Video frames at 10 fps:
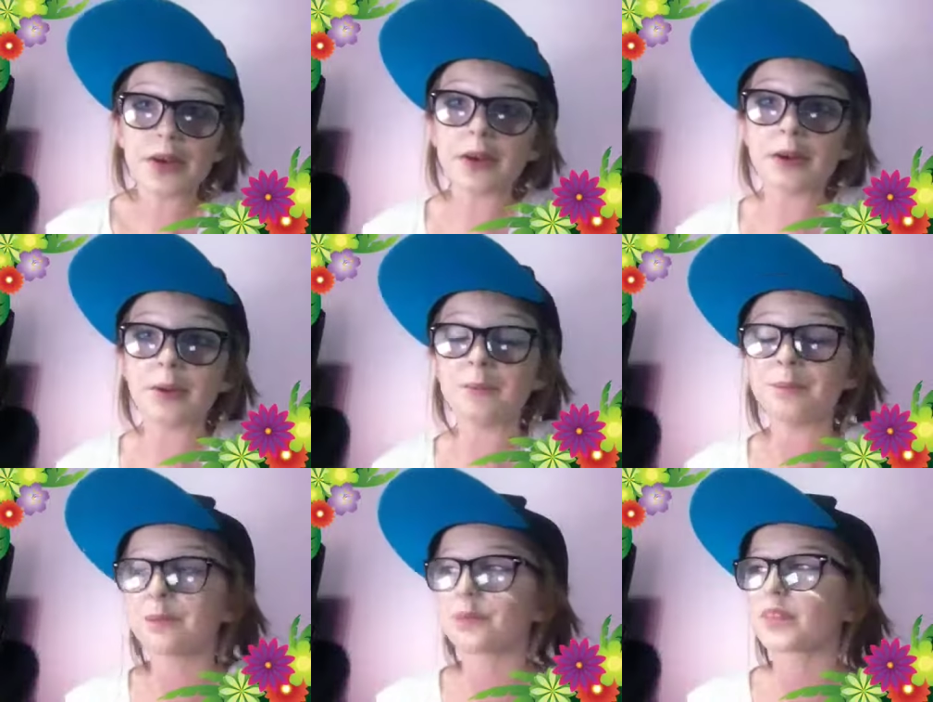
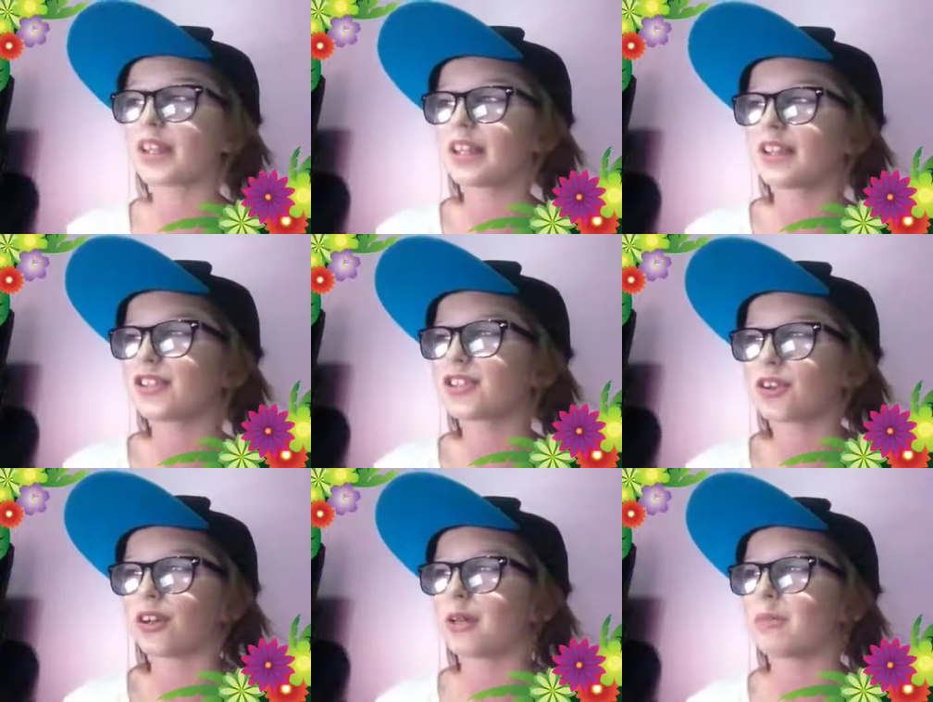um, you just
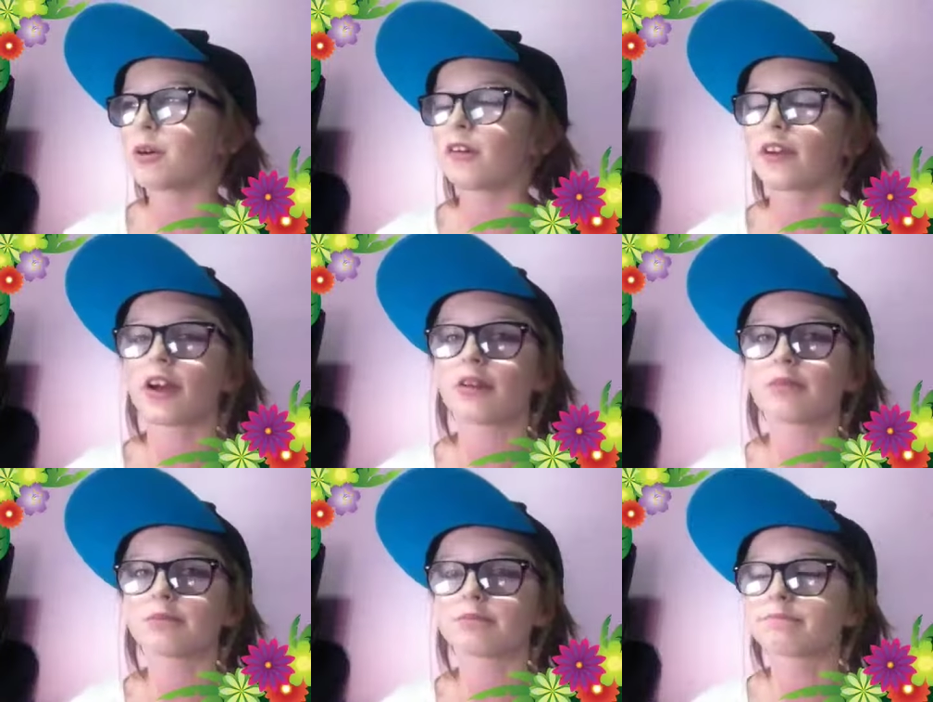call him Mario,
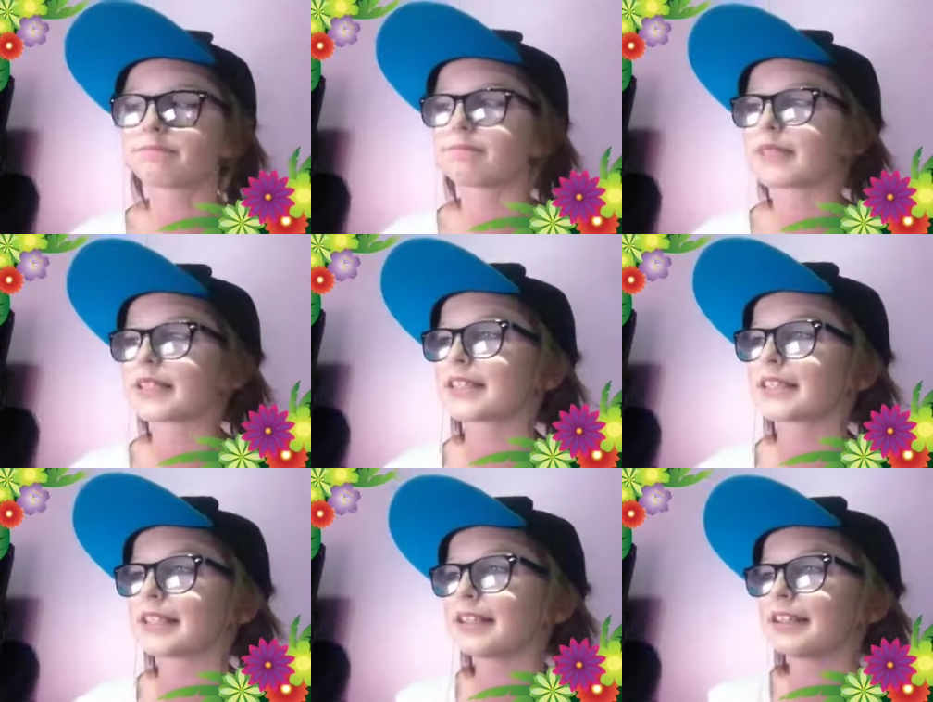
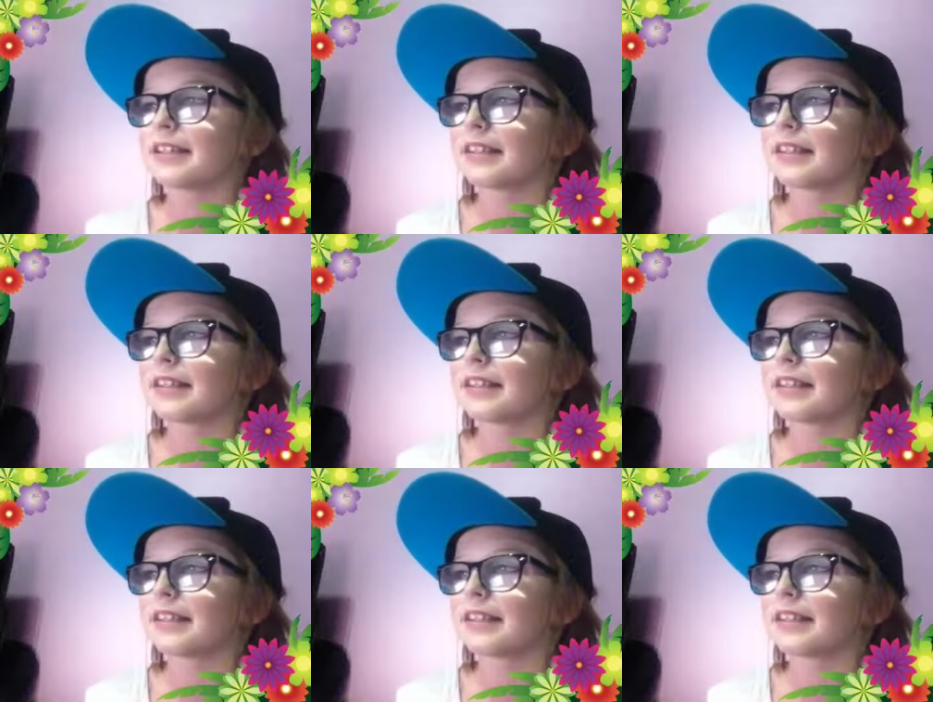basically.